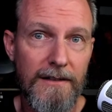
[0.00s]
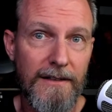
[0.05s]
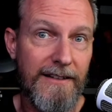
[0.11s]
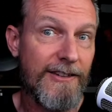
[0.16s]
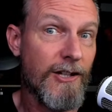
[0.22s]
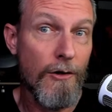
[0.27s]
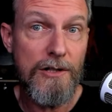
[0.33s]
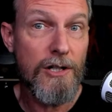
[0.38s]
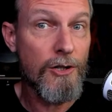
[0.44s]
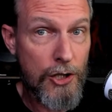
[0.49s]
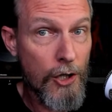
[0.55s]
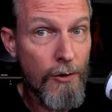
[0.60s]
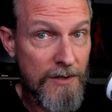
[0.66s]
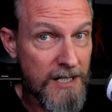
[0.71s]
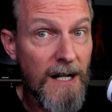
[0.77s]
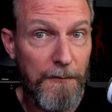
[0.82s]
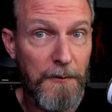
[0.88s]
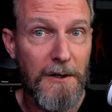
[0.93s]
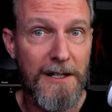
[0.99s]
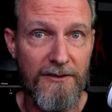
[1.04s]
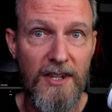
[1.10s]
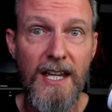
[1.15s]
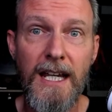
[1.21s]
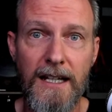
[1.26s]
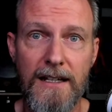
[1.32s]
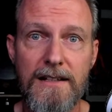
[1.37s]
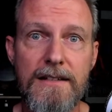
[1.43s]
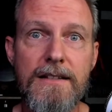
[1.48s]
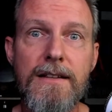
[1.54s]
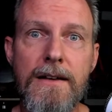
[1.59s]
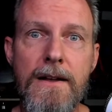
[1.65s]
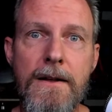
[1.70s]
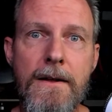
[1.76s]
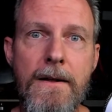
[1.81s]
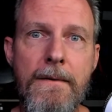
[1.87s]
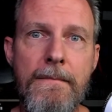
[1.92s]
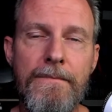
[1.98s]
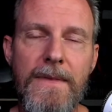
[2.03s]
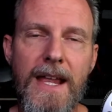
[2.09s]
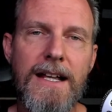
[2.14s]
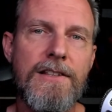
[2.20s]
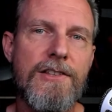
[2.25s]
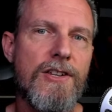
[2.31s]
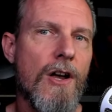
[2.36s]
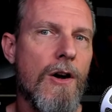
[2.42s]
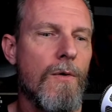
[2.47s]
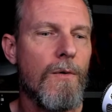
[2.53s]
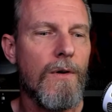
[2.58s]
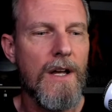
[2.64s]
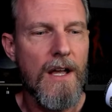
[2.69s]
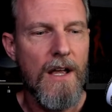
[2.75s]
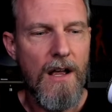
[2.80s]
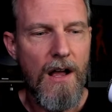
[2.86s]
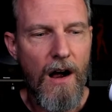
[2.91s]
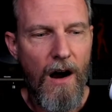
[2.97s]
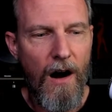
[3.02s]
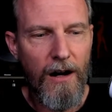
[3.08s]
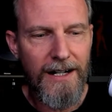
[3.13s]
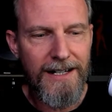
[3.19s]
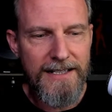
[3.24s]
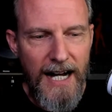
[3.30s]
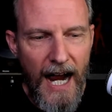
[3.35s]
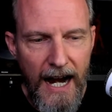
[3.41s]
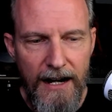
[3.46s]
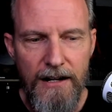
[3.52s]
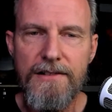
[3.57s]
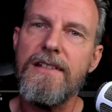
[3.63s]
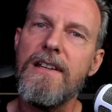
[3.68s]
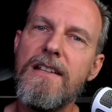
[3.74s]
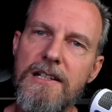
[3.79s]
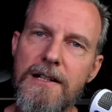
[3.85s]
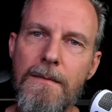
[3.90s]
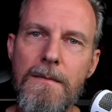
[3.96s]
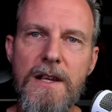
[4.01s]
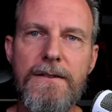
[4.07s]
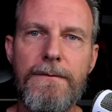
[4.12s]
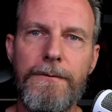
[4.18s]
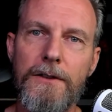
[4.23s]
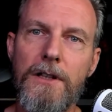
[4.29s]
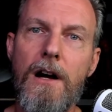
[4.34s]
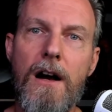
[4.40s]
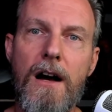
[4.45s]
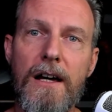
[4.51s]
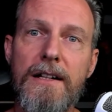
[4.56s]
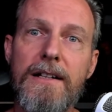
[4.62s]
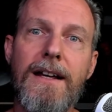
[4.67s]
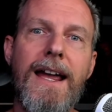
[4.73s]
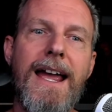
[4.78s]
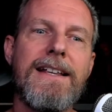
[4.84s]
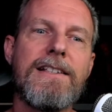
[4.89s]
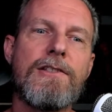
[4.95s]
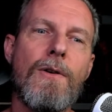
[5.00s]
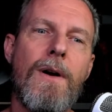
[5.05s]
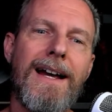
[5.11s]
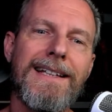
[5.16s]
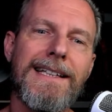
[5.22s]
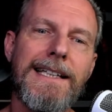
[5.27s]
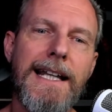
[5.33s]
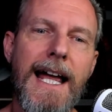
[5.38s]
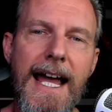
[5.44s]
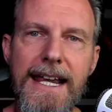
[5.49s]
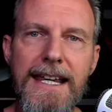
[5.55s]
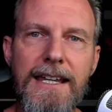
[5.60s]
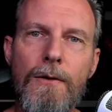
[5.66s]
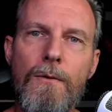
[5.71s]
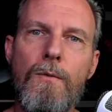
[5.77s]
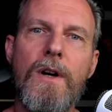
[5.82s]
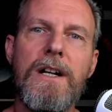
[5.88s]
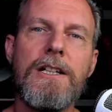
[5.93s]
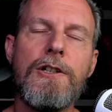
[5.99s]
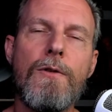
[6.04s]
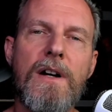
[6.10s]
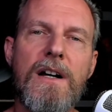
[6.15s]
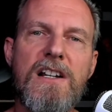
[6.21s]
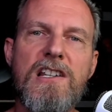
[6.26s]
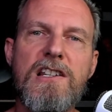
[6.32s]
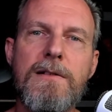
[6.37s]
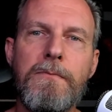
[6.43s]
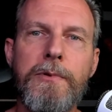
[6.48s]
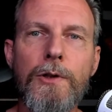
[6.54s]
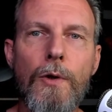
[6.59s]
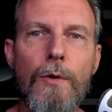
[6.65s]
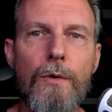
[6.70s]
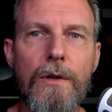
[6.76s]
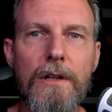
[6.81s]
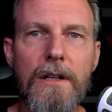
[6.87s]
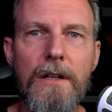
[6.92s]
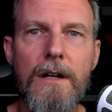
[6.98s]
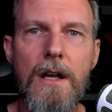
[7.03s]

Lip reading: Those are two different things. And so our entire system is flawed. And so I like it when you explore